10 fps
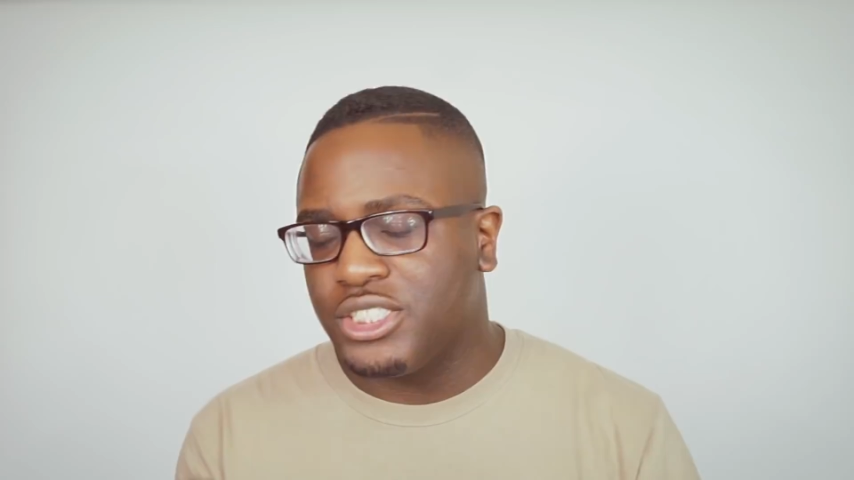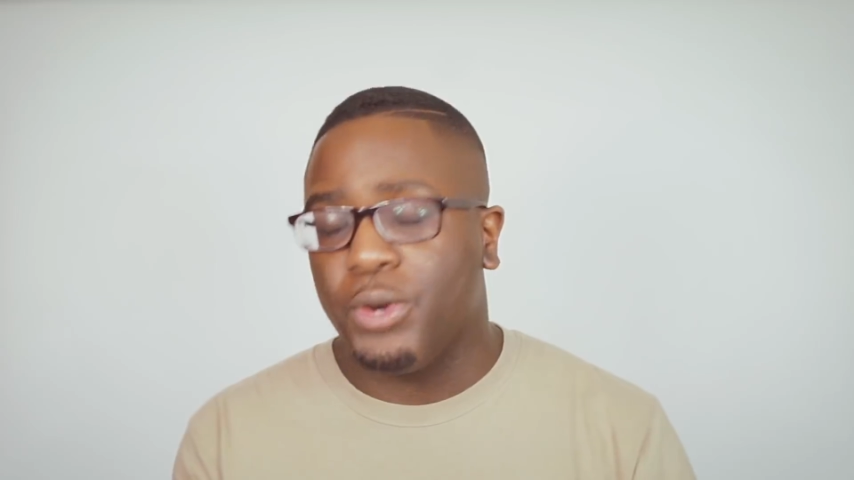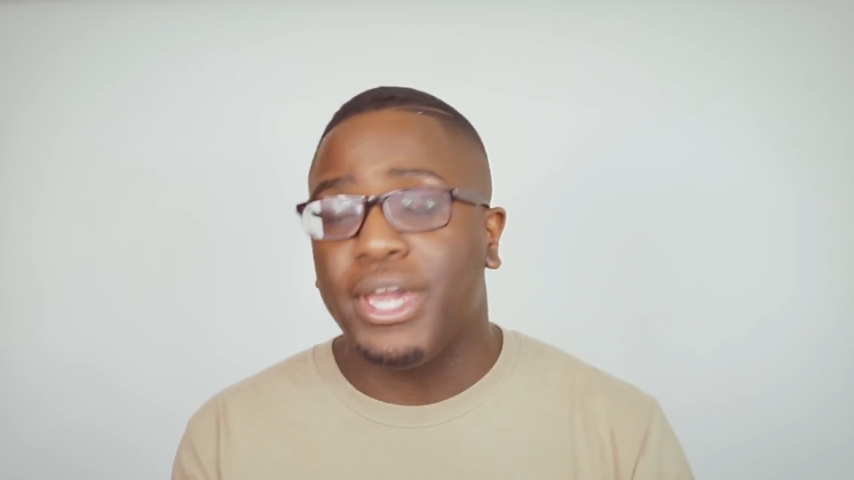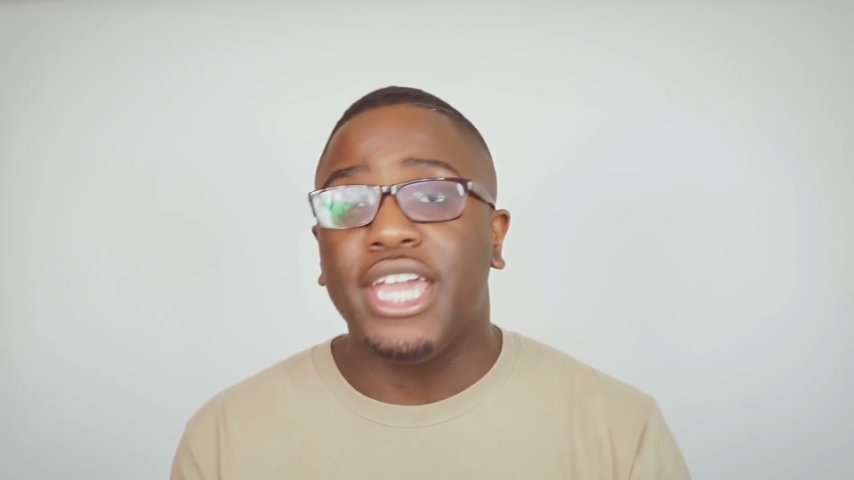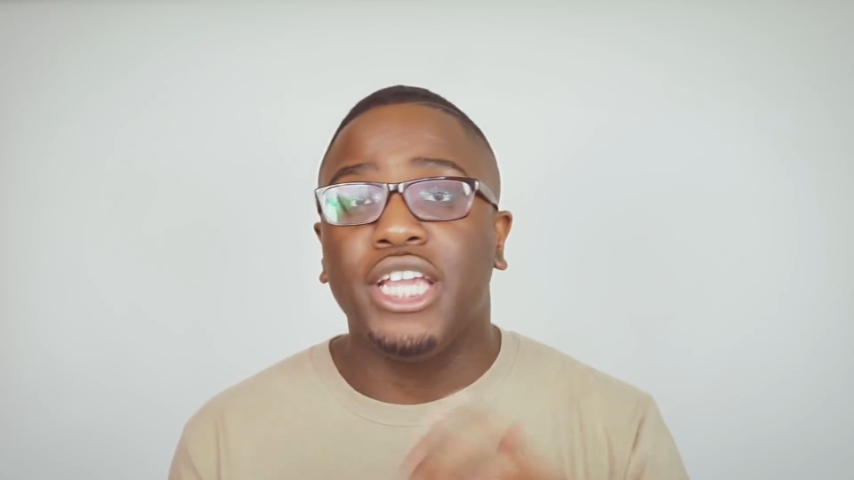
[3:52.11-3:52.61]

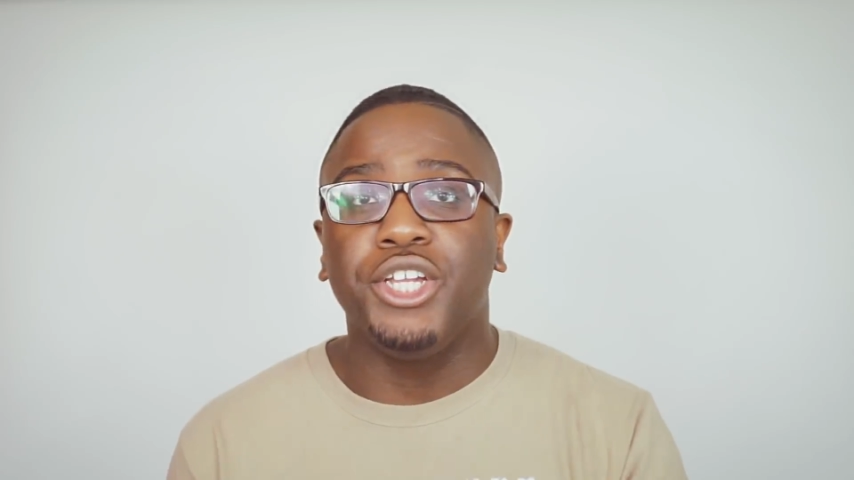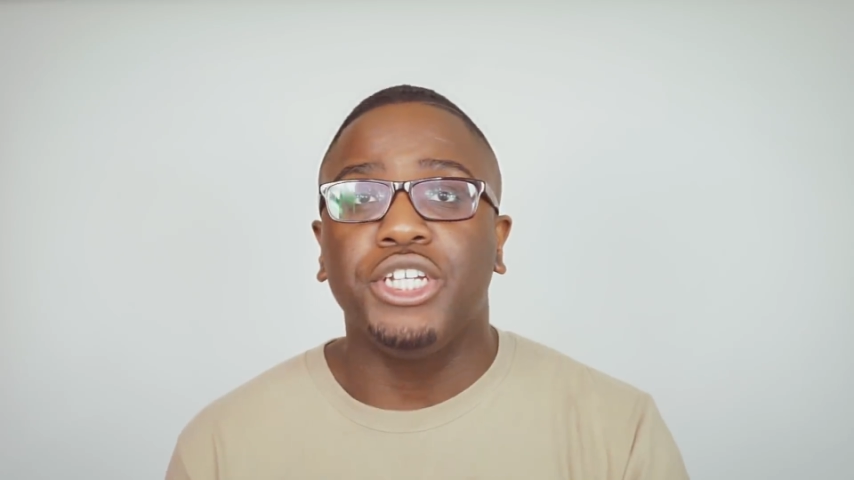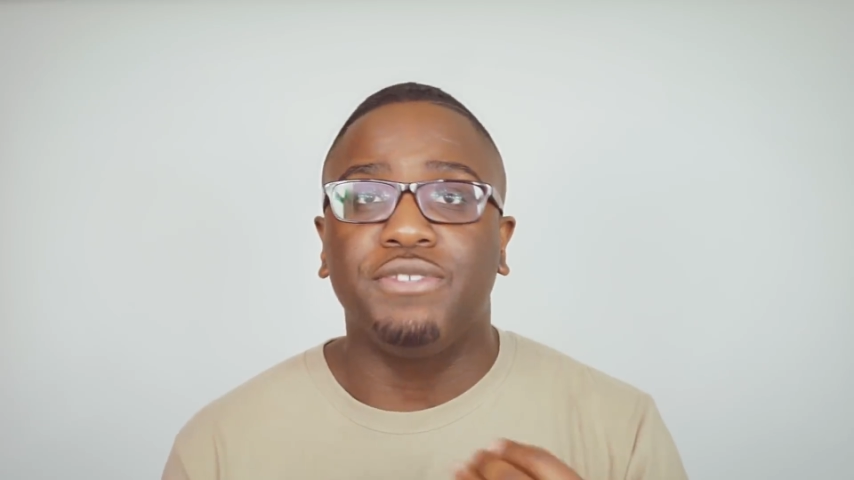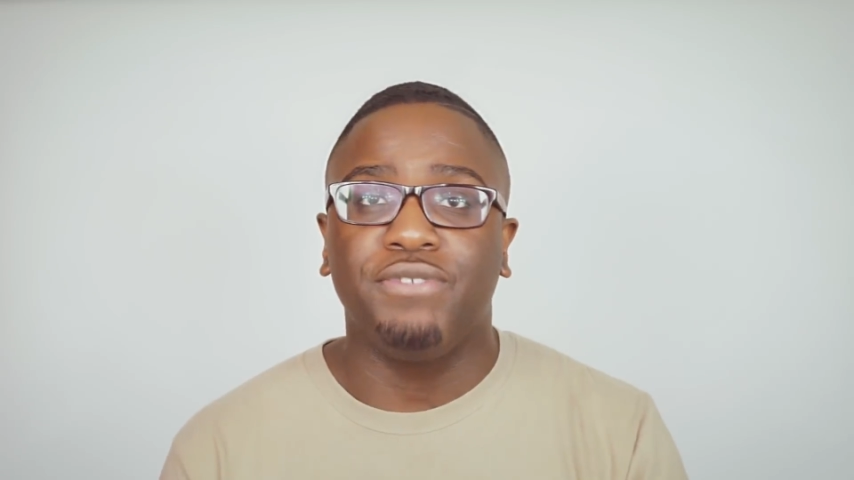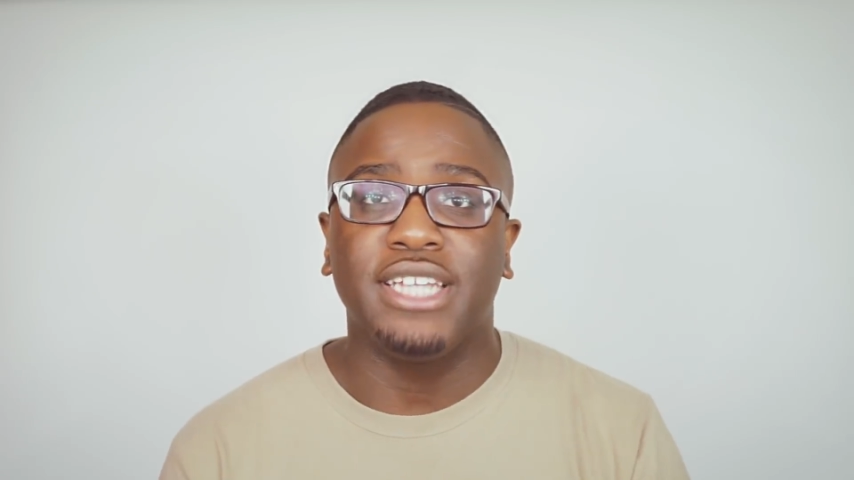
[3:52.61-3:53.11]
So he
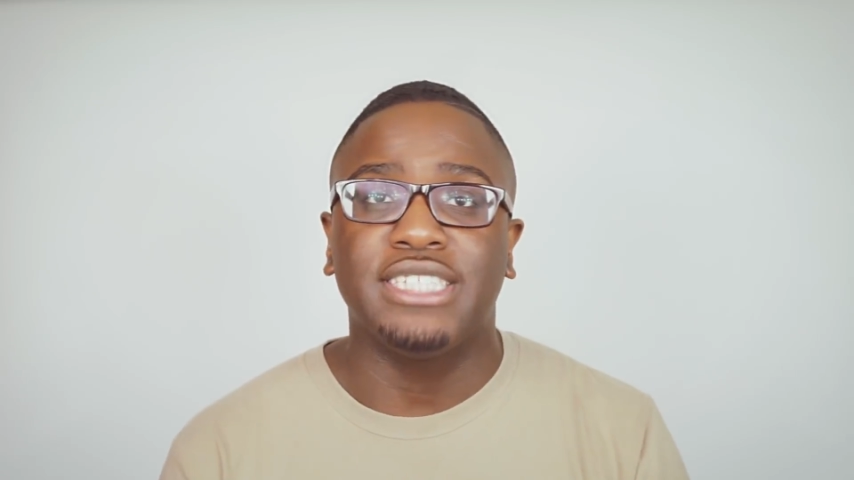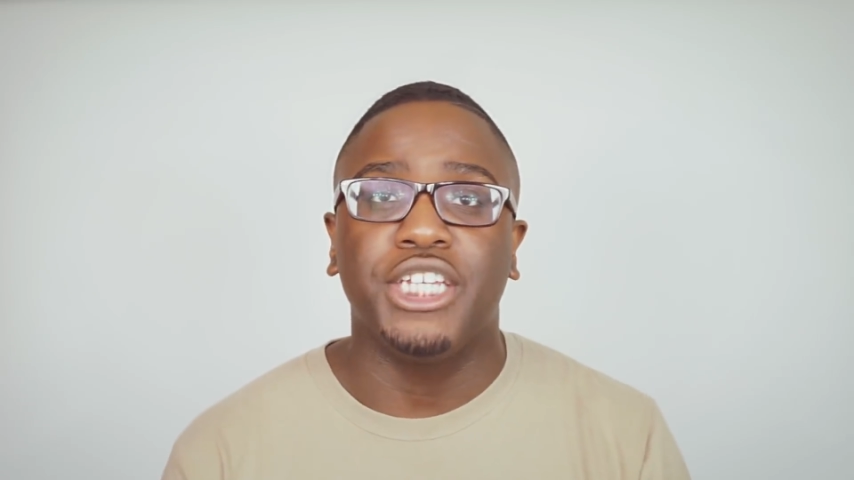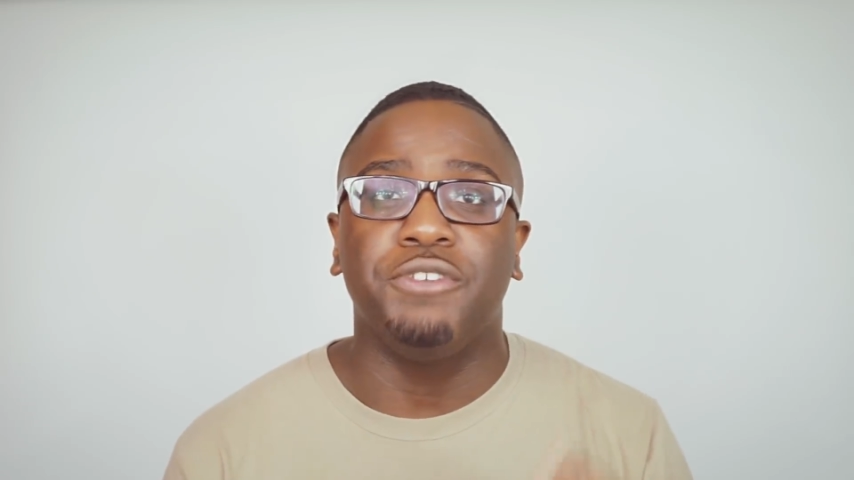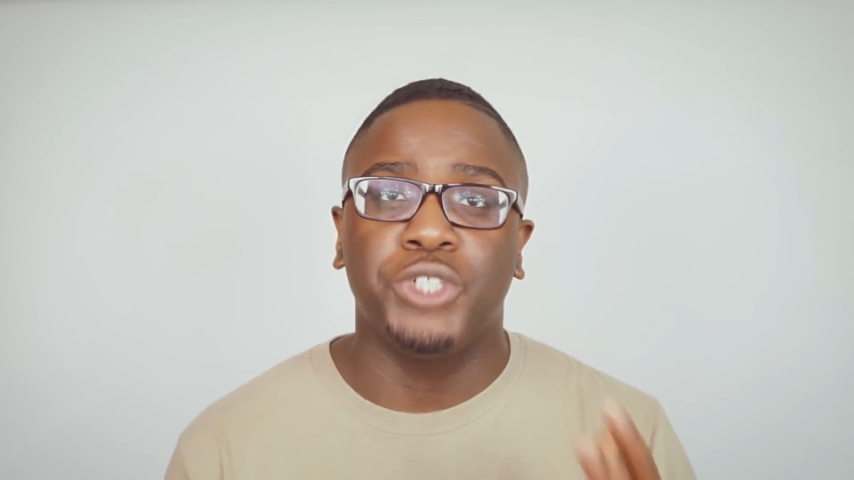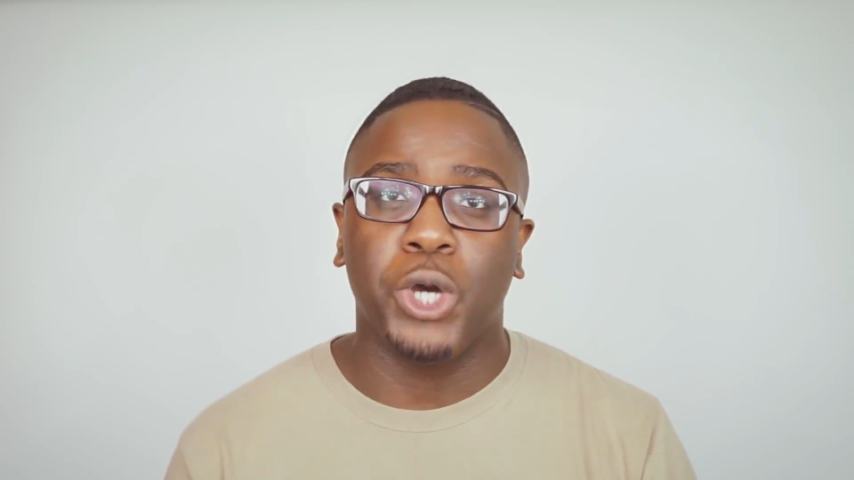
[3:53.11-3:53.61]
used things that
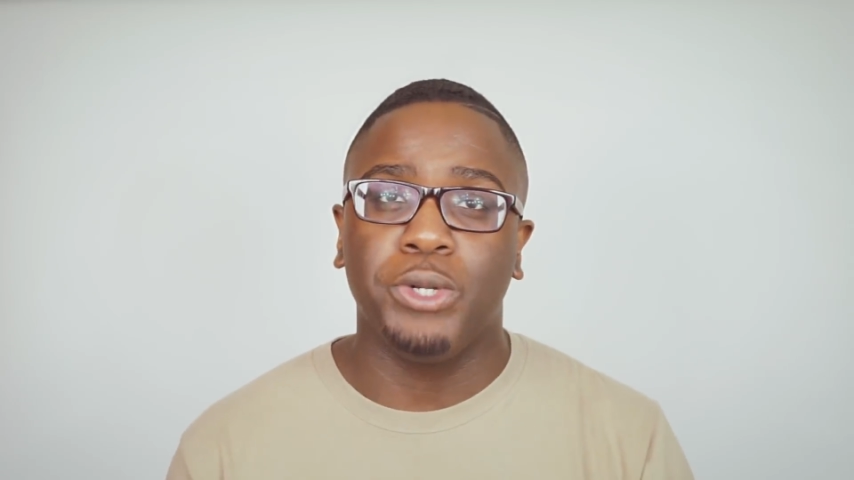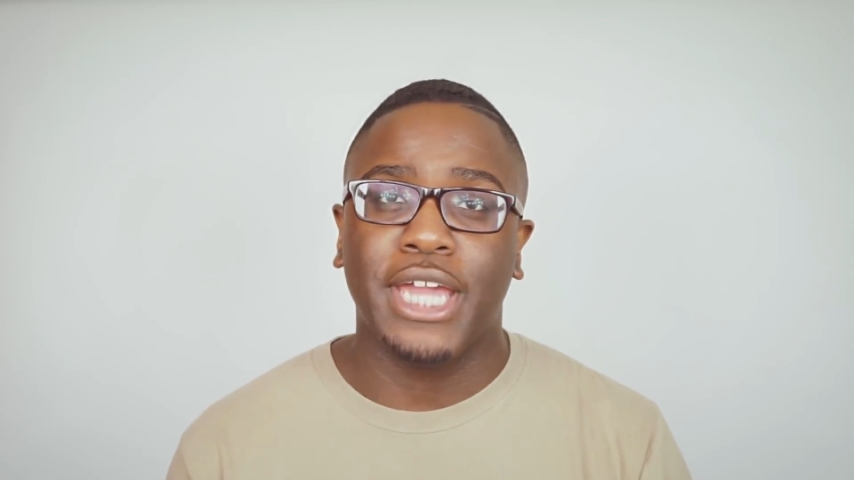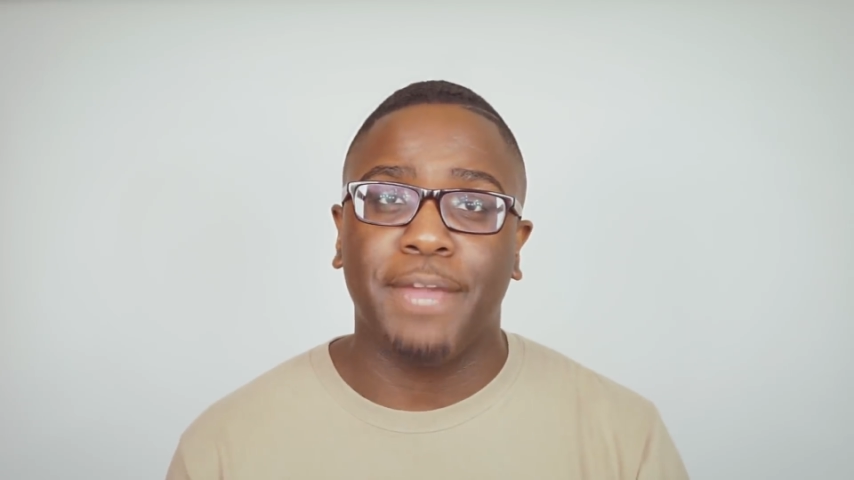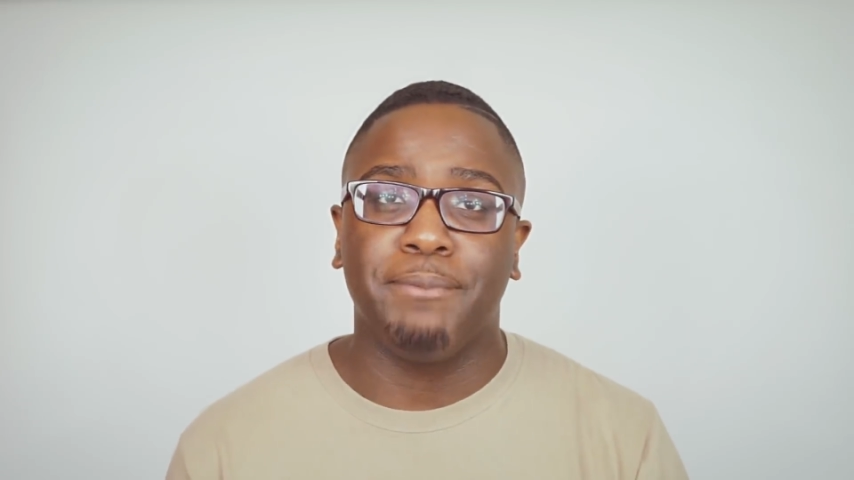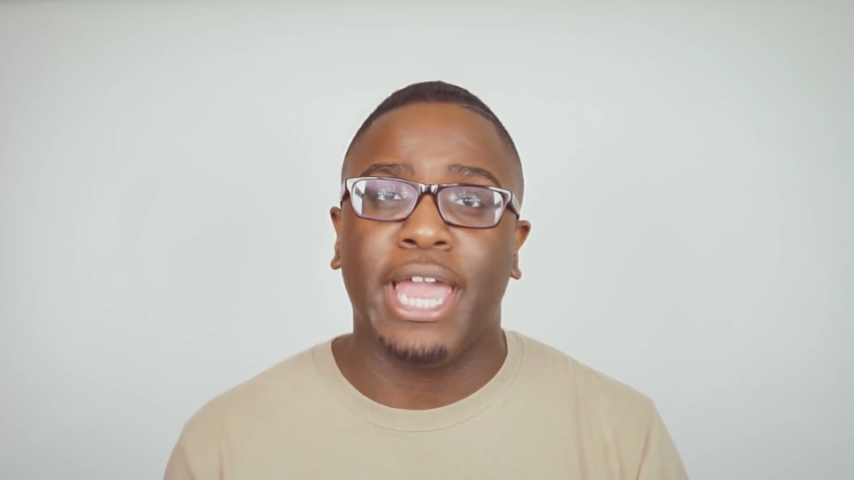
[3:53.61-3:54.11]
you've told him